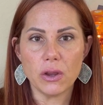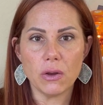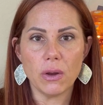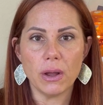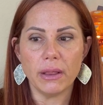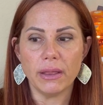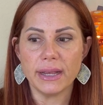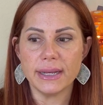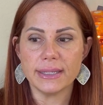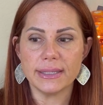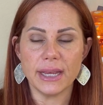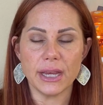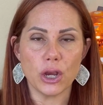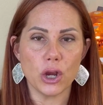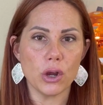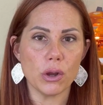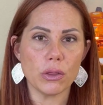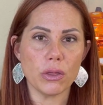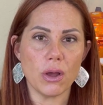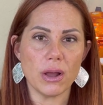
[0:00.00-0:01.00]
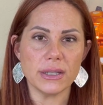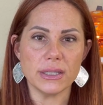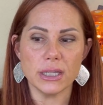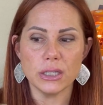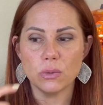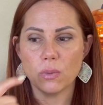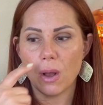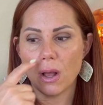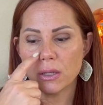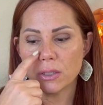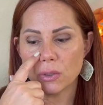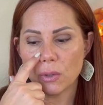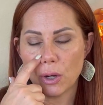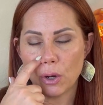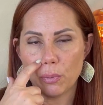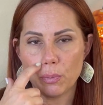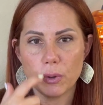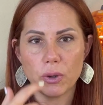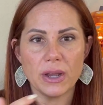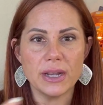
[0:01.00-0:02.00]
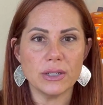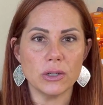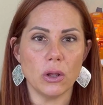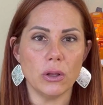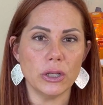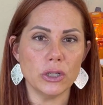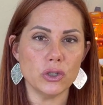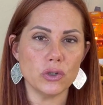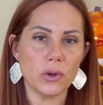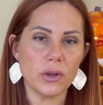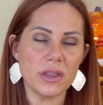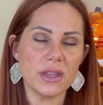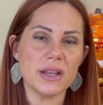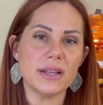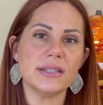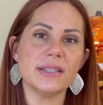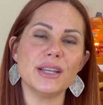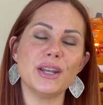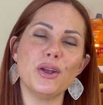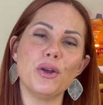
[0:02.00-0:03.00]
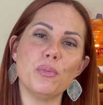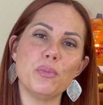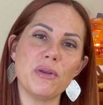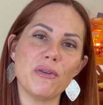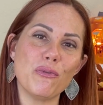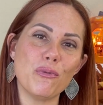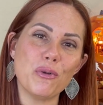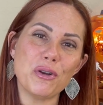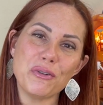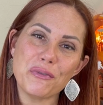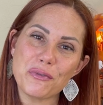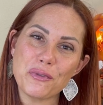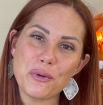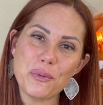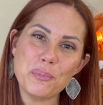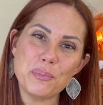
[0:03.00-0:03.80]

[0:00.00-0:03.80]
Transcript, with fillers: I like seeing her thoughts as well. So I hope you guys all enjoy this and I hope you have a wonderful,